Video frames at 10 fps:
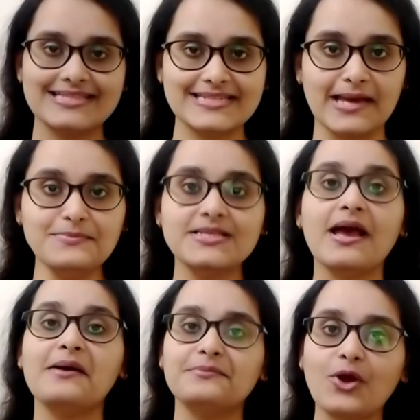The steps
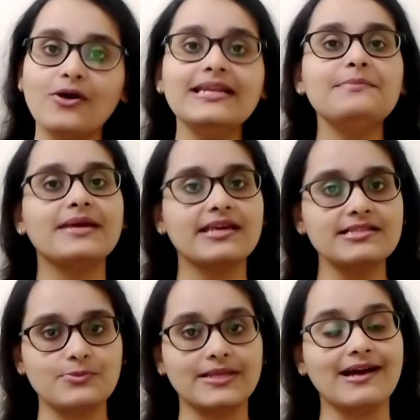broadly
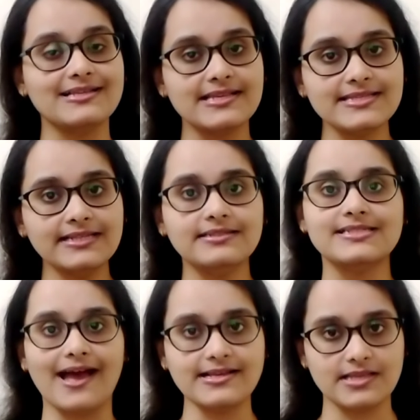begins with assessing
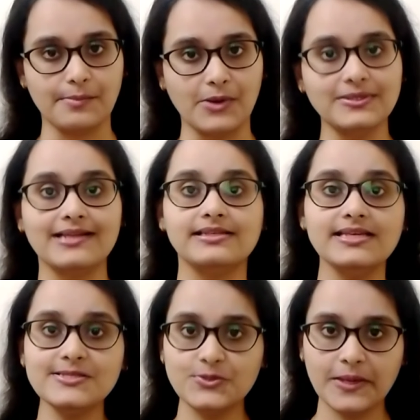the tax amount that
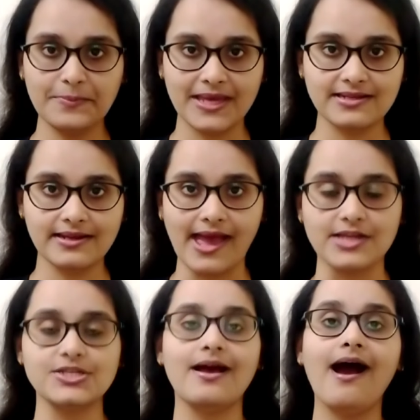needs to be paid in
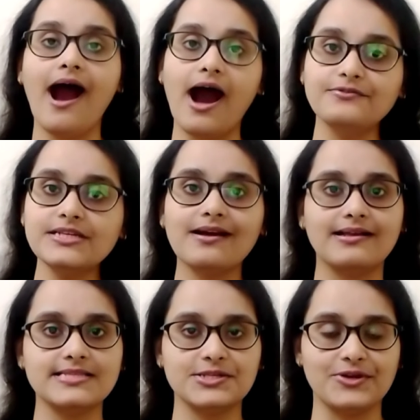cash after
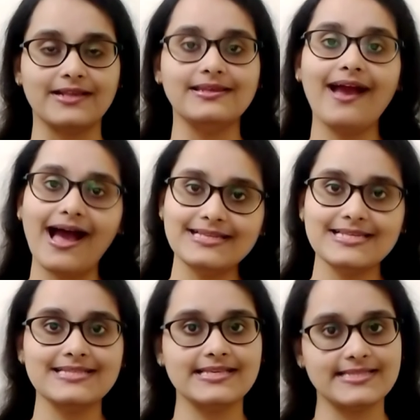considering the
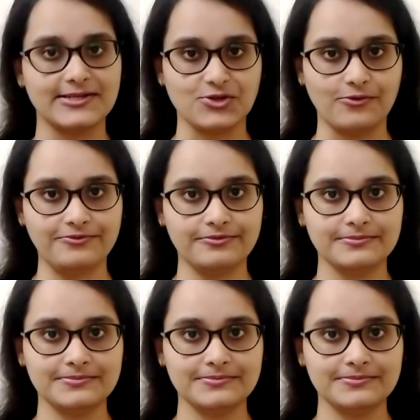ITC set-off.